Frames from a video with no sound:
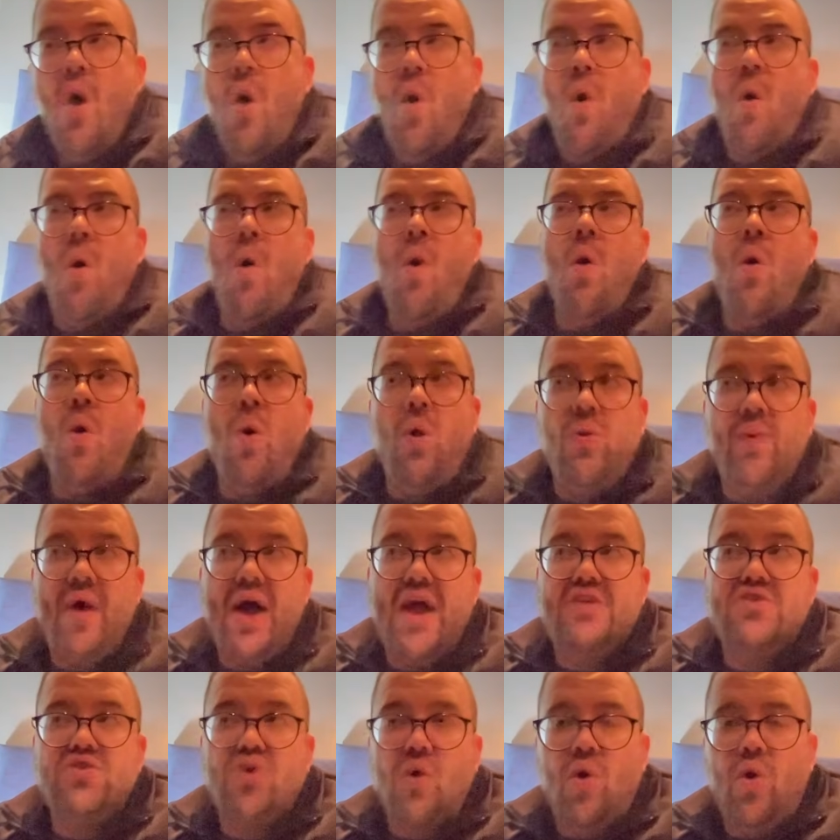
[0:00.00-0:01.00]

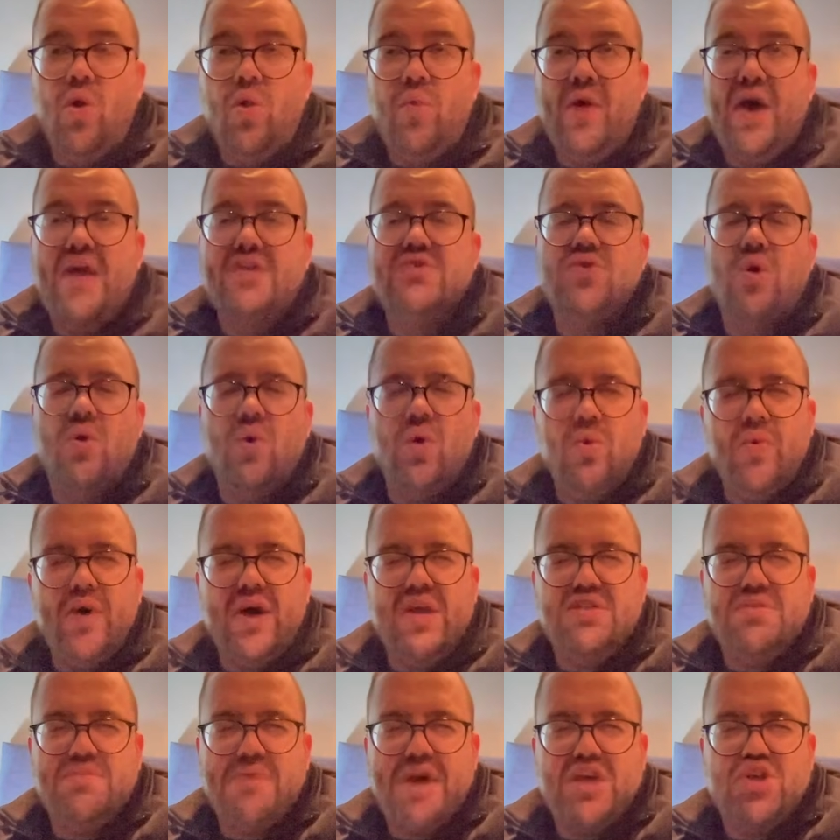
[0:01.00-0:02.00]
Always, always,
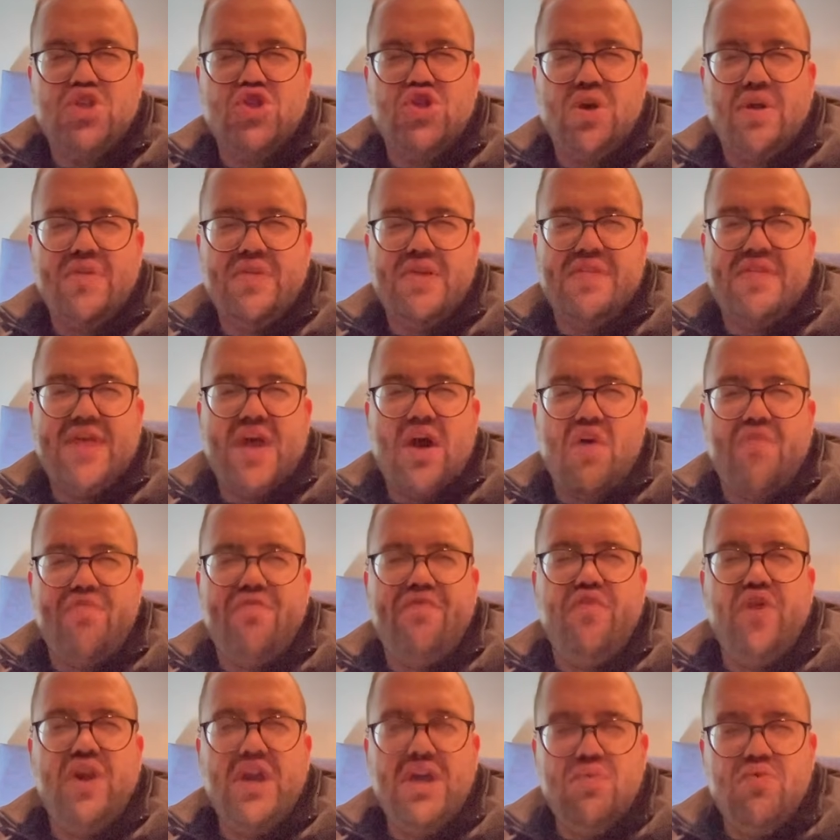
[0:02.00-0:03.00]
always make sure that they are
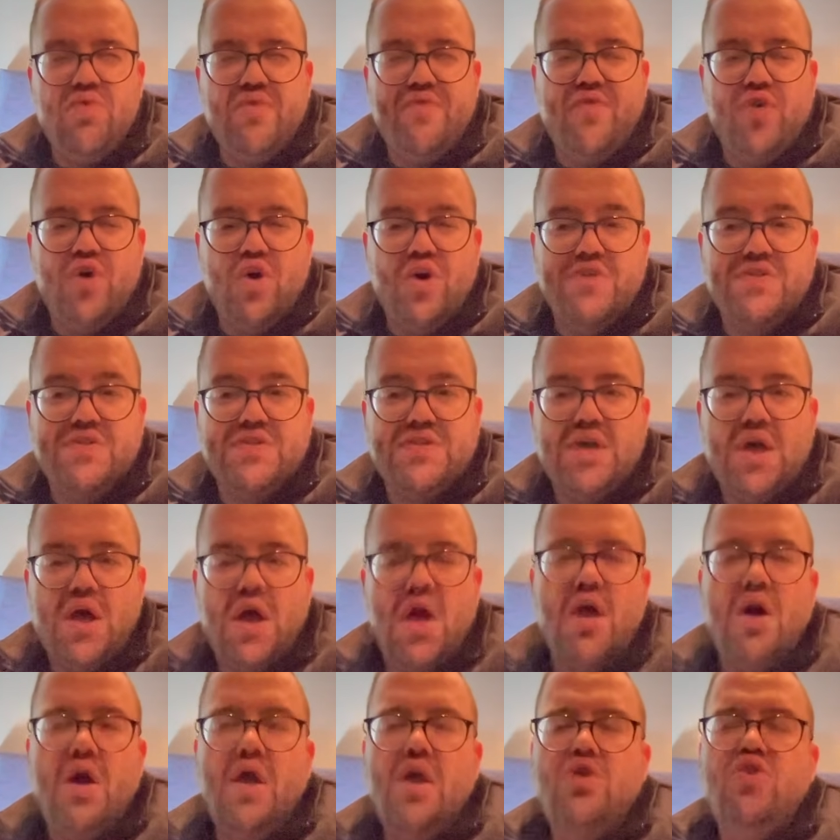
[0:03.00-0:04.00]
fully reversed
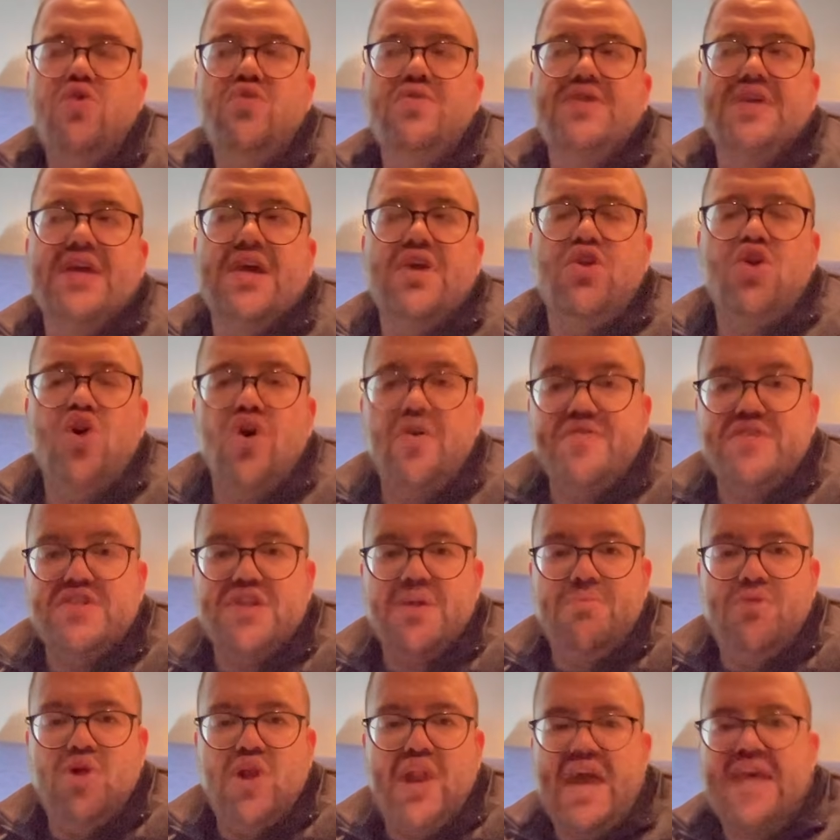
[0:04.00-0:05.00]
using a nerve
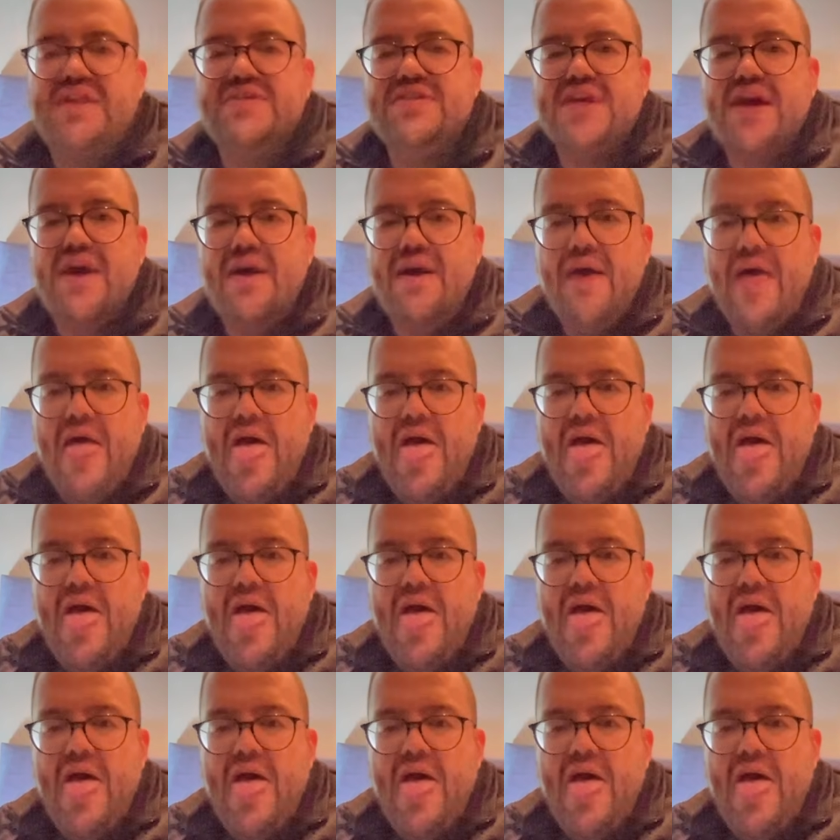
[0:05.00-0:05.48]
stimulator.